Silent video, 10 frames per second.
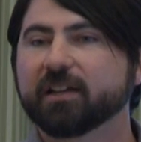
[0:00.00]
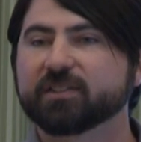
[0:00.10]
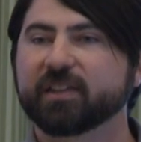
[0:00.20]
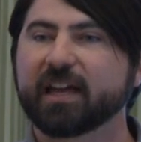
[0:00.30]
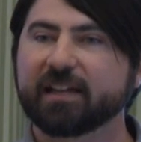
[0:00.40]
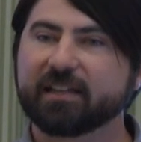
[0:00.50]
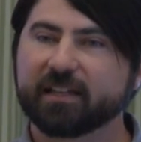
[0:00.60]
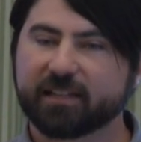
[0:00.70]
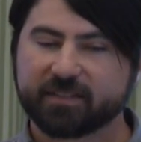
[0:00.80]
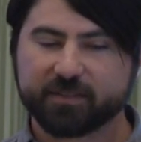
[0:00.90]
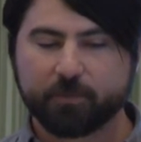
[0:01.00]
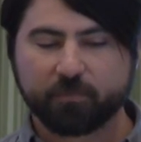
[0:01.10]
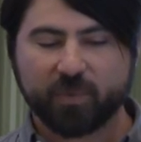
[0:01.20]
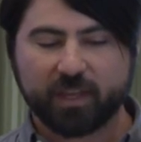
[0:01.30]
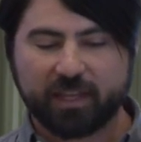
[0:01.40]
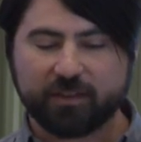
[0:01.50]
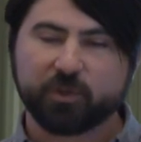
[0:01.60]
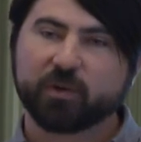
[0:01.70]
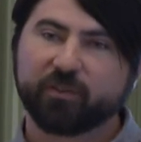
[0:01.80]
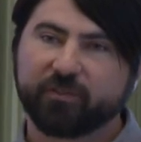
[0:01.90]
So the idea is, if
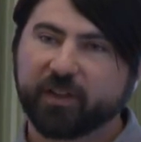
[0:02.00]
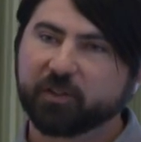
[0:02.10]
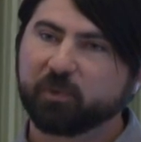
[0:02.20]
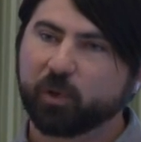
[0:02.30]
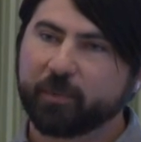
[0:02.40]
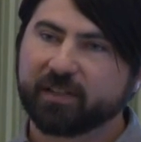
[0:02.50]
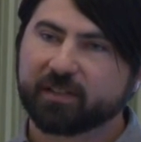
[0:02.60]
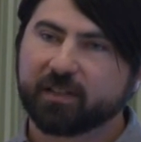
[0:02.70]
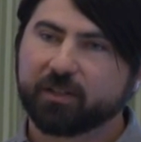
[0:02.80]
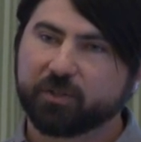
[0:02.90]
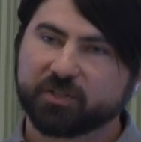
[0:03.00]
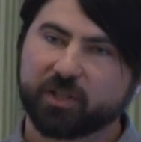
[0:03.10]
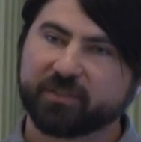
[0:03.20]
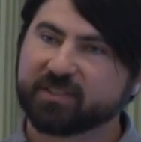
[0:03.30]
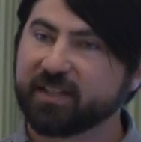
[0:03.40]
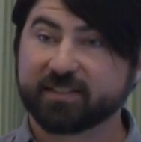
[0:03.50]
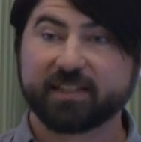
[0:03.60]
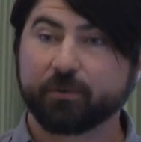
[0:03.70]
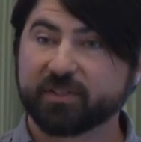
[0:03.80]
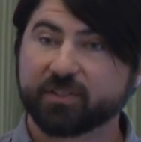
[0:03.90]
you have a failed deployment, your service
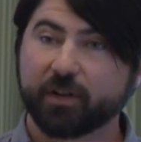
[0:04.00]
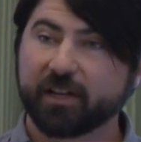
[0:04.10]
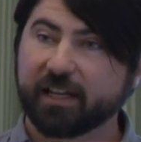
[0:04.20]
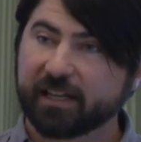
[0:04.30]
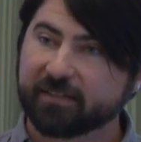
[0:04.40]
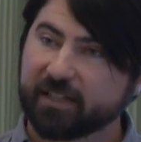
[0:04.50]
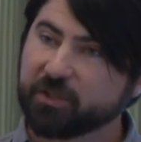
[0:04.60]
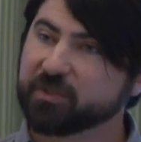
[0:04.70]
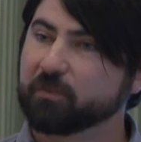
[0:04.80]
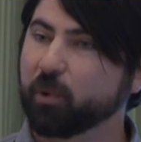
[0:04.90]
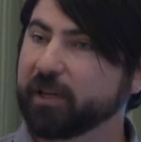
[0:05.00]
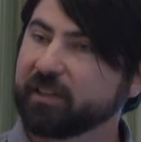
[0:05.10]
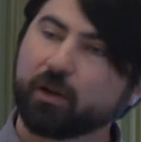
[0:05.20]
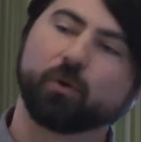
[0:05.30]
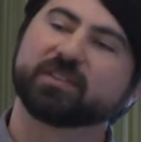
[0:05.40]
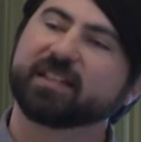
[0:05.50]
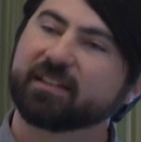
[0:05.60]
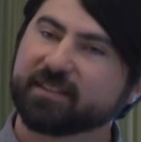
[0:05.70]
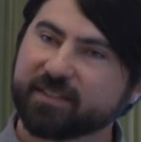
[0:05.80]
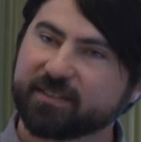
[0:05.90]
doesn't get restarted. It continues to point at the old state
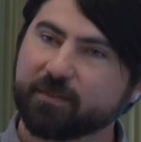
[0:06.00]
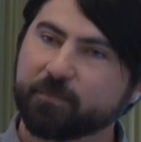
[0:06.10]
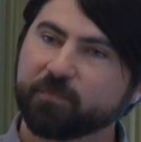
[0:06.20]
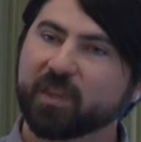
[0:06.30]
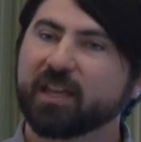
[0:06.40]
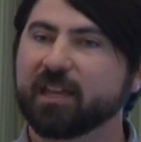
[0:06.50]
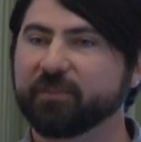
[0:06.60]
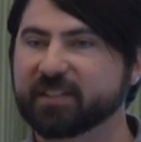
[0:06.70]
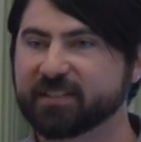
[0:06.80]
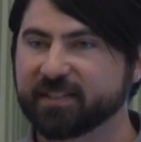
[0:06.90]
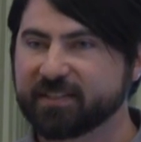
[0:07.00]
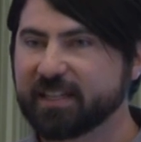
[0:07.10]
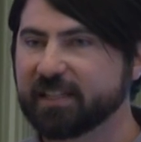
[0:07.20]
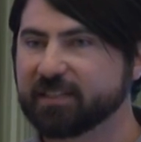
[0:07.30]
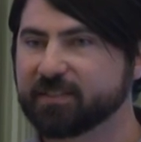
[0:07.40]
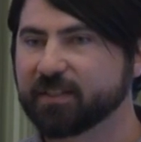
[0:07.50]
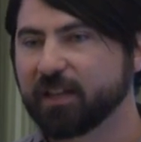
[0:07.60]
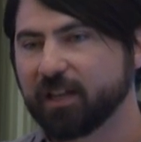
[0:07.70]
of the system. If it succeeds,